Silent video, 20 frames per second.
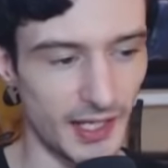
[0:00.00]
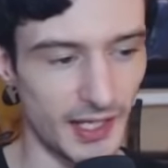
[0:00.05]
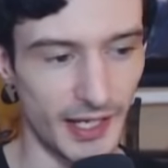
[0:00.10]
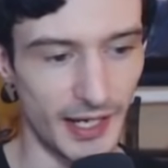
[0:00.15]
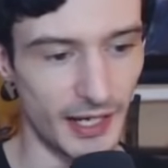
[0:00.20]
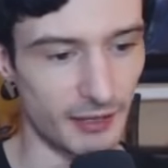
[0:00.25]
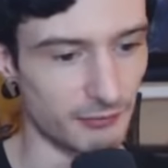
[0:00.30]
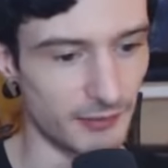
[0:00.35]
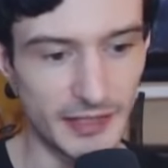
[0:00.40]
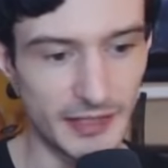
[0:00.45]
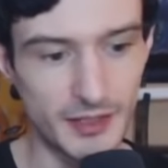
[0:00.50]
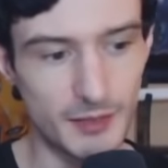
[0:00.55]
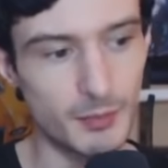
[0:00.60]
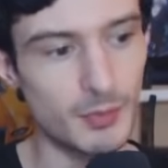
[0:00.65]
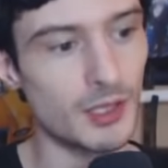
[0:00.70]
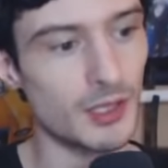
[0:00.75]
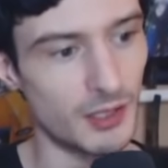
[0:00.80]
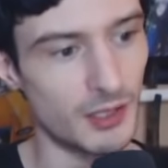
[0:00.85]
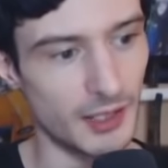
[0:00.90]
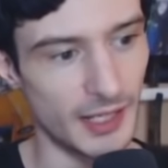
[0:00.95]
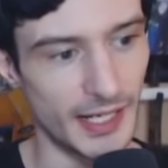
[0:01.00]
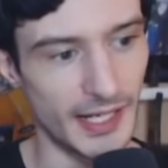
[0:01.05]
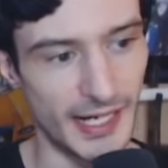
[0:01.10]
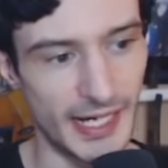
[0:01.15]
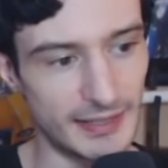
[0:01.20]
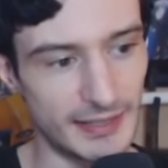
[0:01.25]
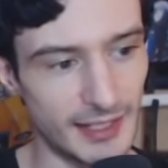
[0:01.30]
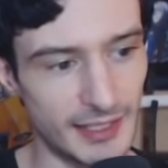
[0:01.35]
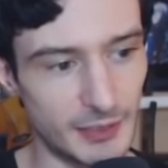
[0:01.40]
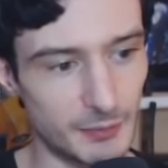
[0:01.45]
I read them all, I
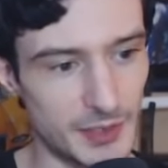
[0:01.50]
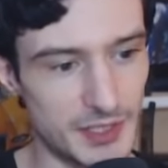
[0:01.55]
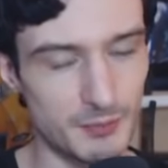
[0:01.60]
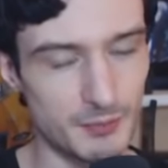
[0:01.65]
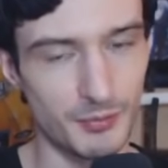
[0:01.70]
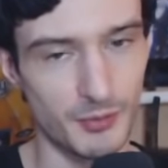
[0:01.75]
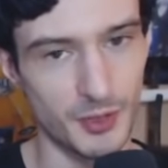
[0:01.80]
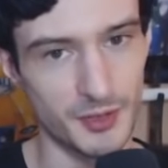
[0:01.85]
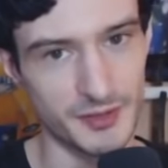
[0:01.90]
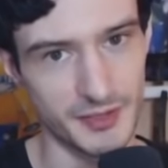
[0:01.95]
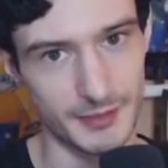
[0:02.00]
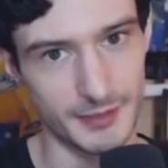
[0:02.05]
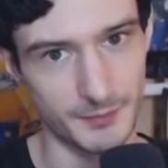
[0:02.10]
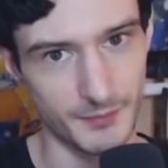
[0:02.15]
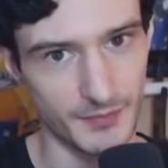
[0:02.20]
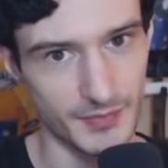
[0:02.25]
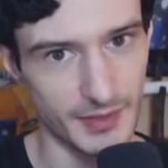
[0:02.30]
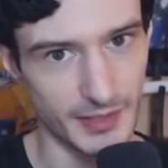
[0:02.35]
highlighted what's important,